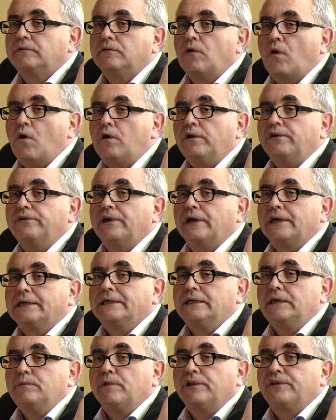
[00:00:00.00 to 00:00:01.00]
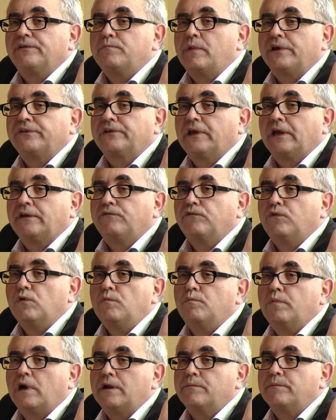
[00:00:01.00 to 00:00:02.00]
all the agreements must get full
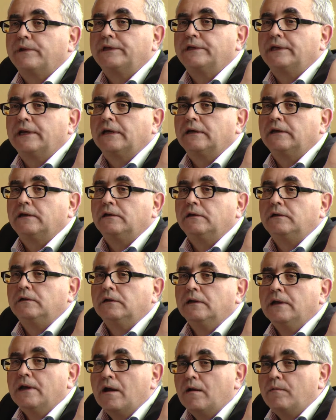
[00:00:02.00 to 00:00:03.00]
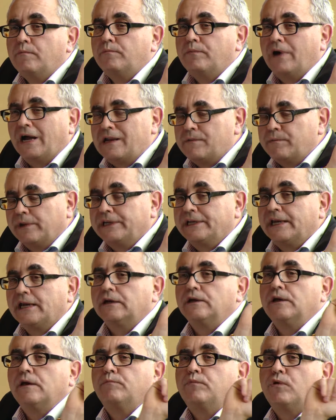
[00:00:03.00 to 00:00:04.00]

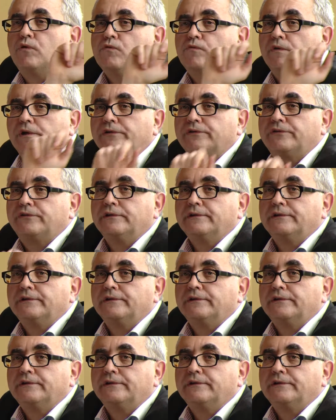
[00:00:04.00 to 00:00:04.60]
parliamentary approvals.